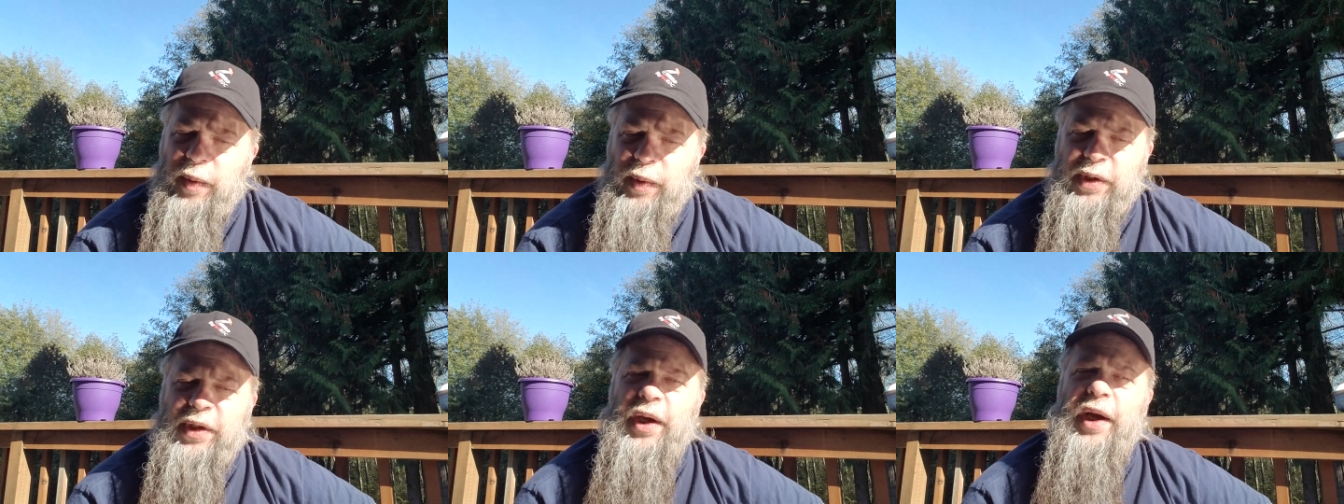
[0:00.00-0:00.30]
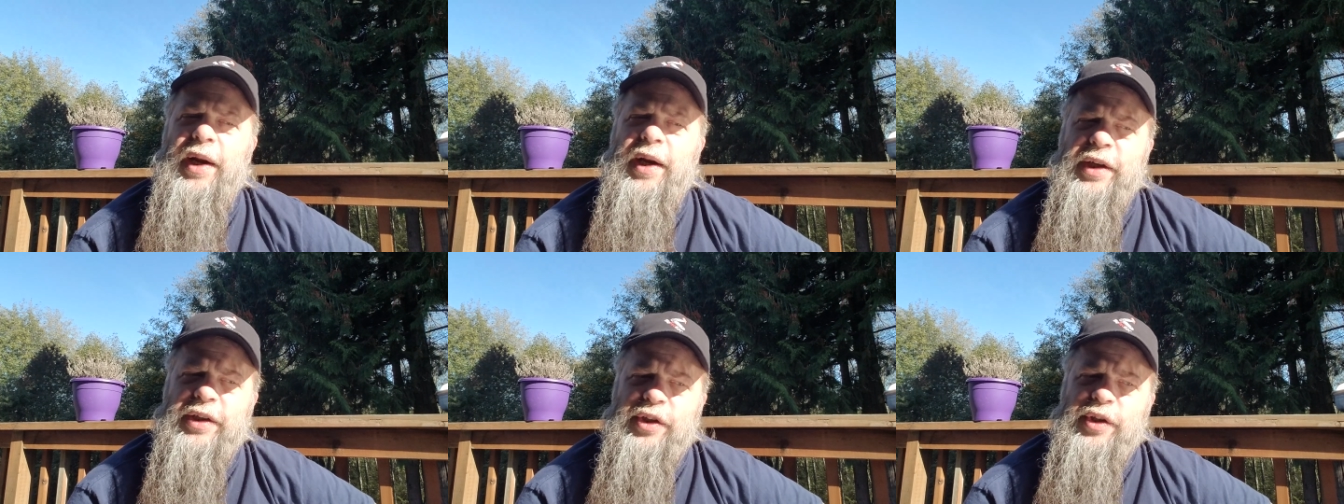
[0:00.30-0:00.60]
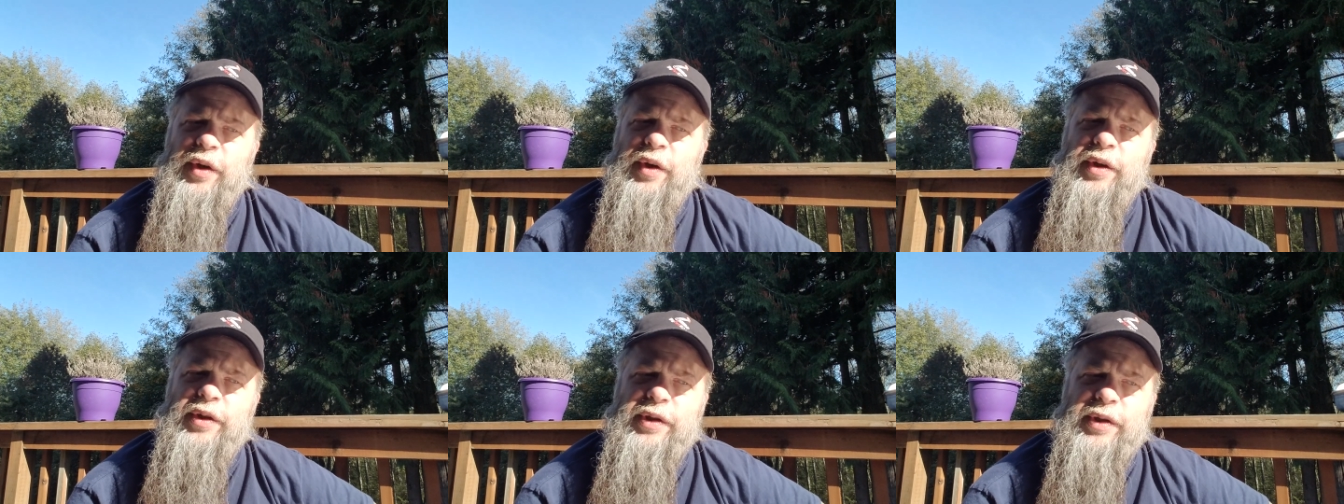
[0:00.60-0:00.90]
was kind of in
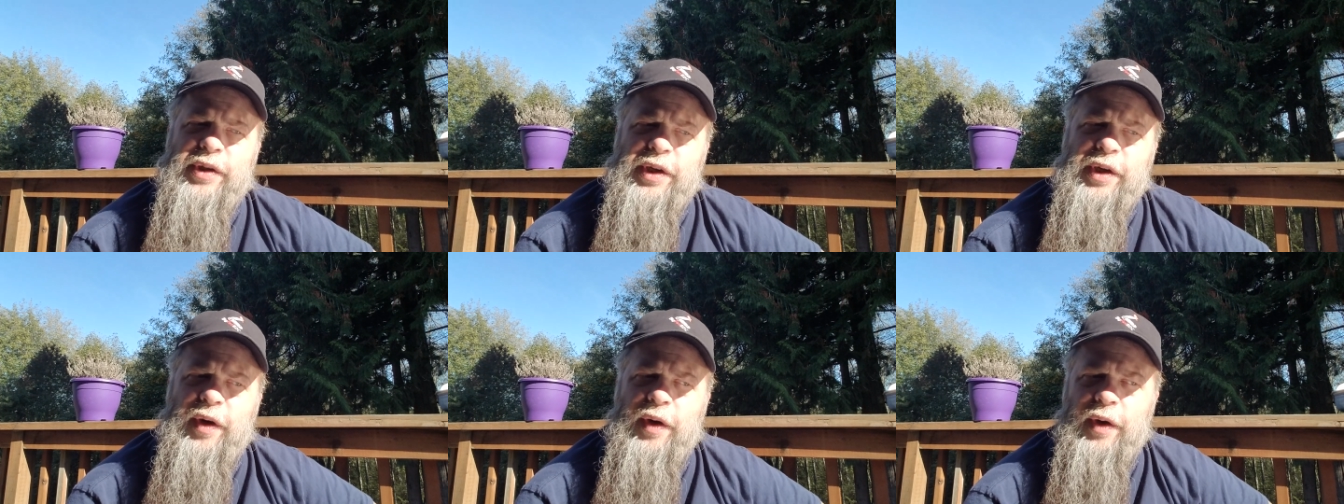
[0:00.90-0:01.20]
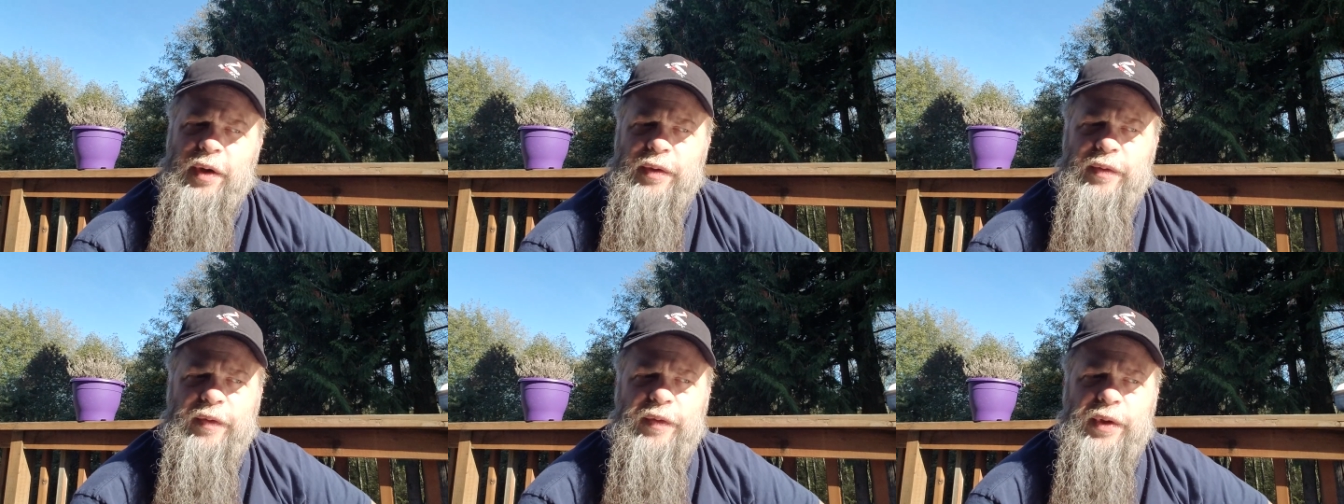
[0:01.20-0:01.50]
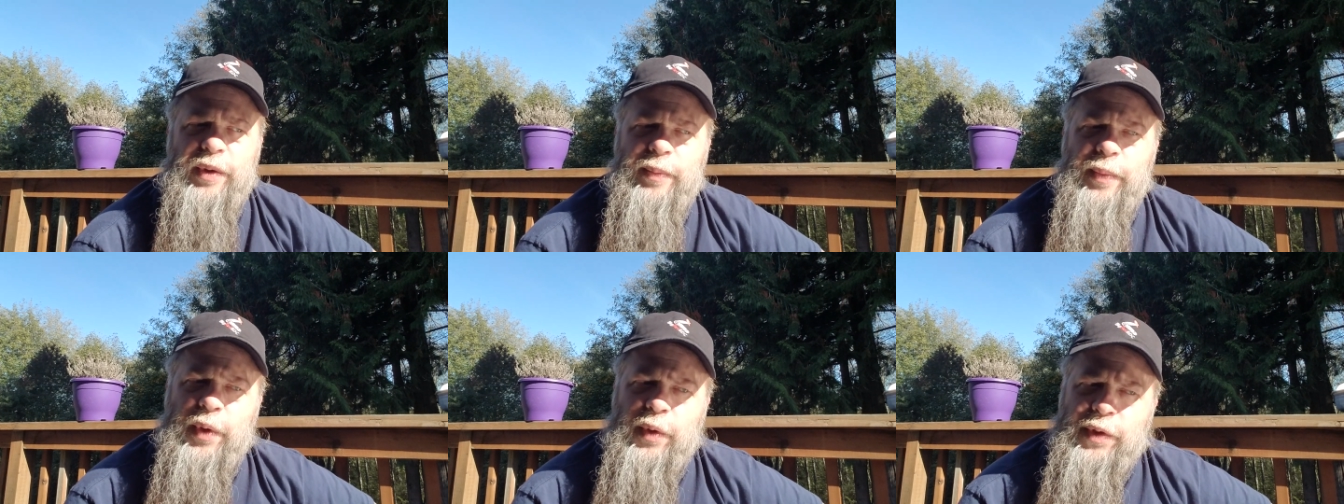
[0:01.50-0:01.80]
charge of the garden for
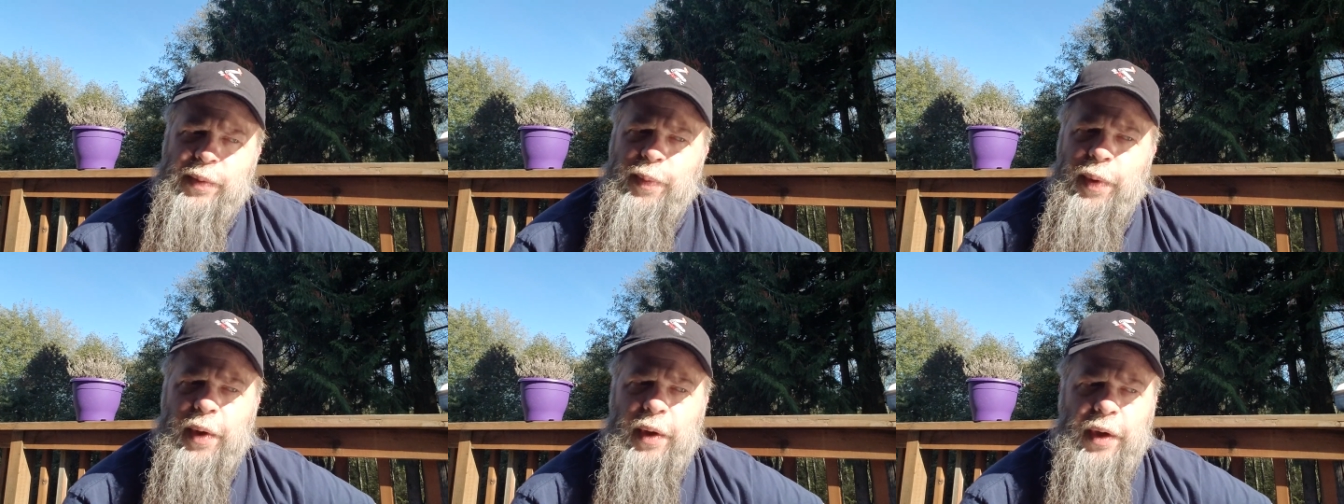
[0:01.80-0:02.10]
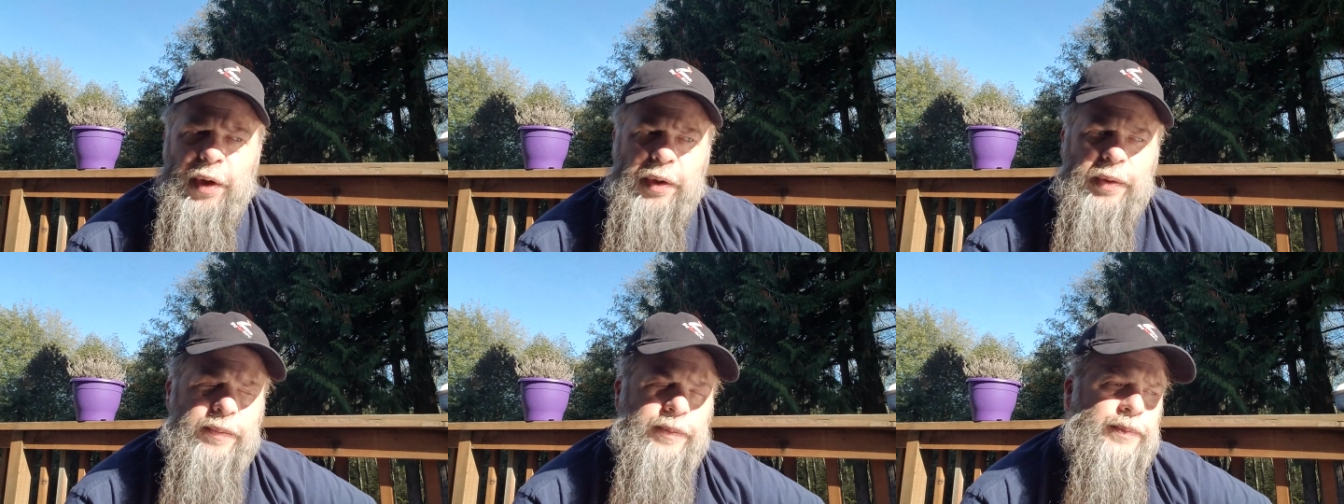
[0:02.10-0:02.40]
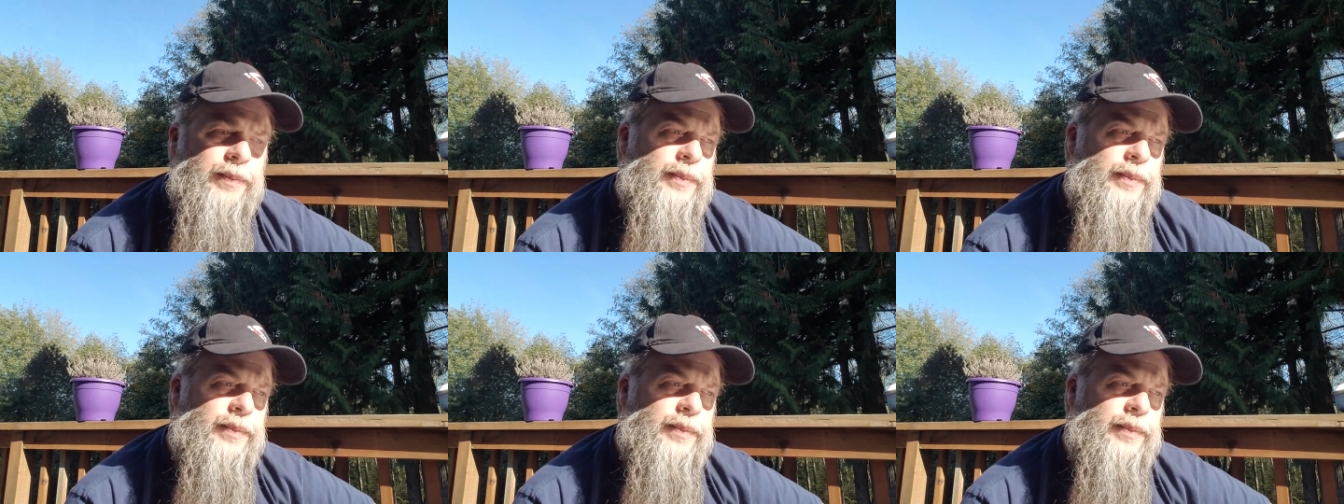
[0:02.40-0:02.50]
the most part.